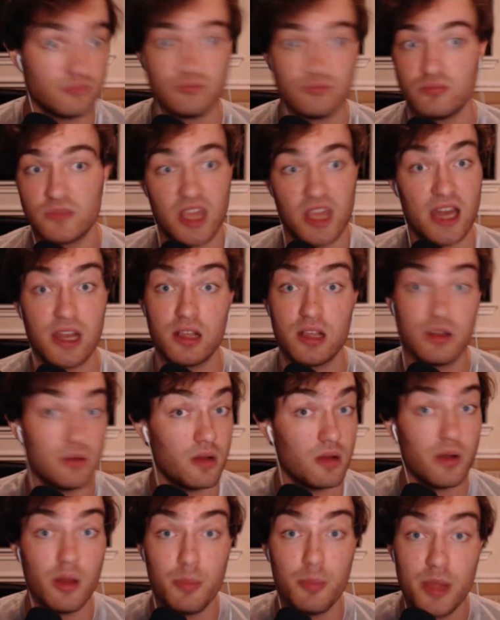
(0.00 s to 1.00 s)
getting
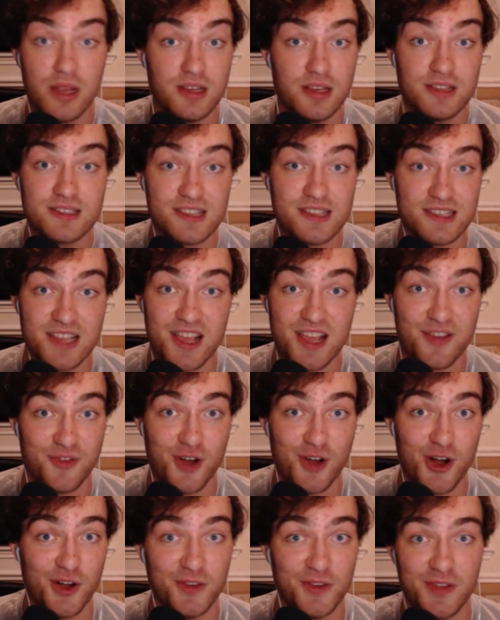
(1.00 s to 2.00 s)
opinions as they
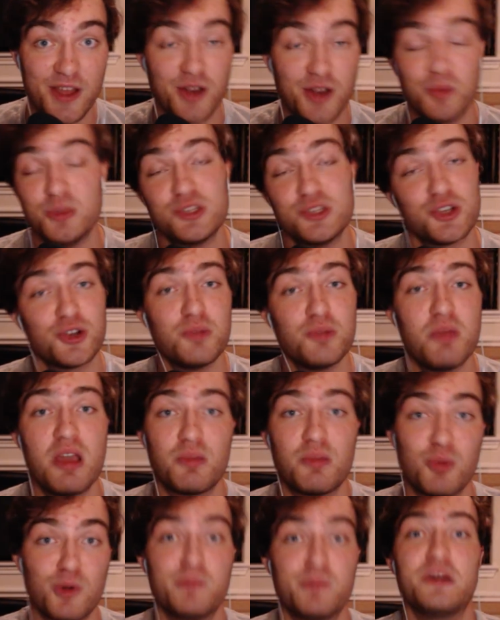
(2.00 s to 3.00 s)
evolve. And I'll be sure to make
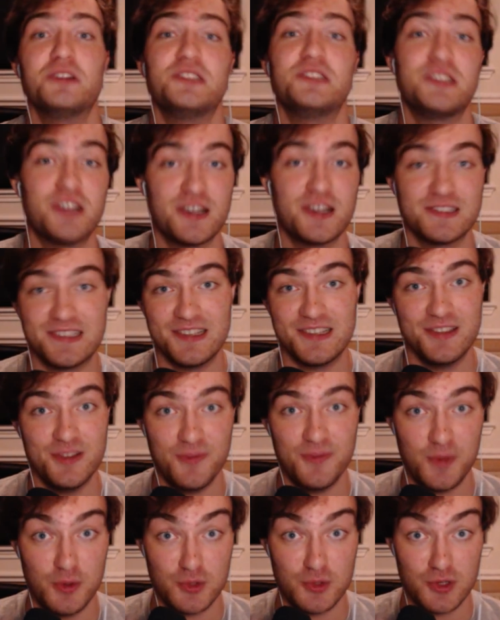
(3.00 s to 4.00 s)
more Melty content in the
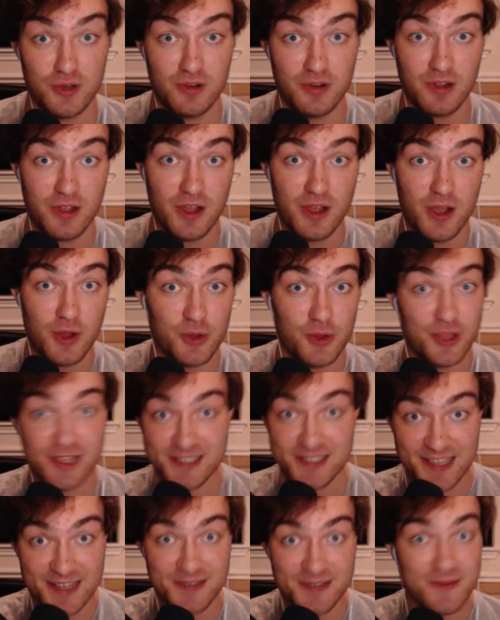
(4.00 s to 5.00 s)
future. That
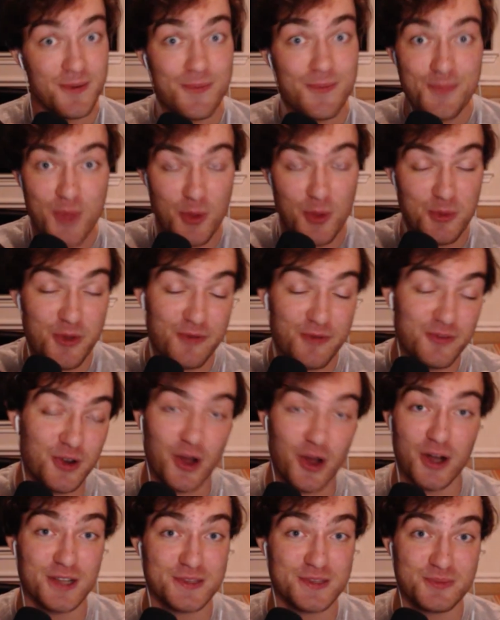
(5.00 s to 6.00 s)
said, hope you have an
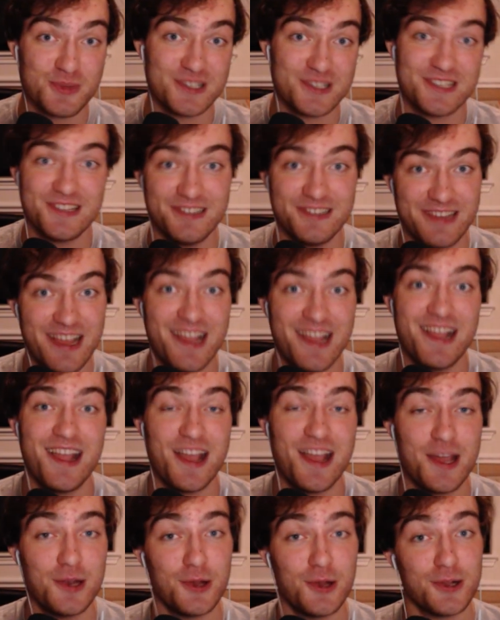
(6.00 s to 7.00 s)
awesome rest of the day,
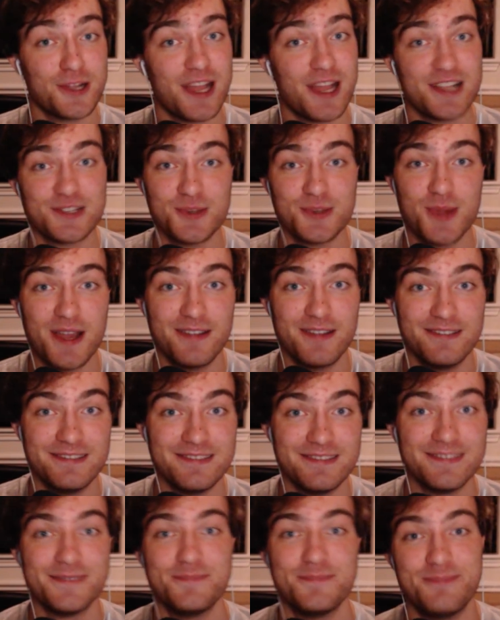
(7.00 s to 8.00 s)
and I'll catch you around.
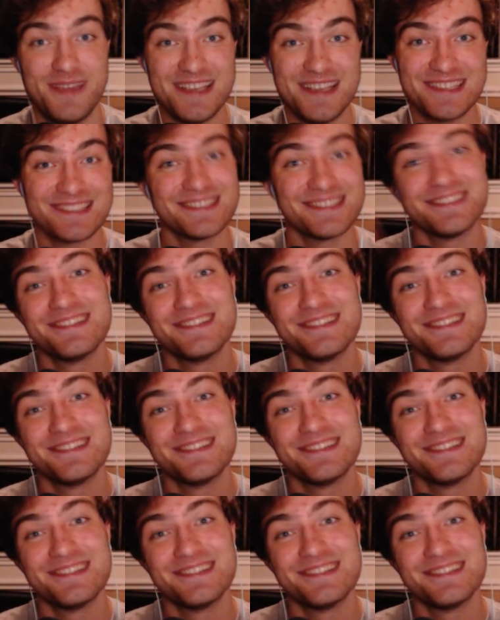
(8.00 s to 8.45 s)
Peace.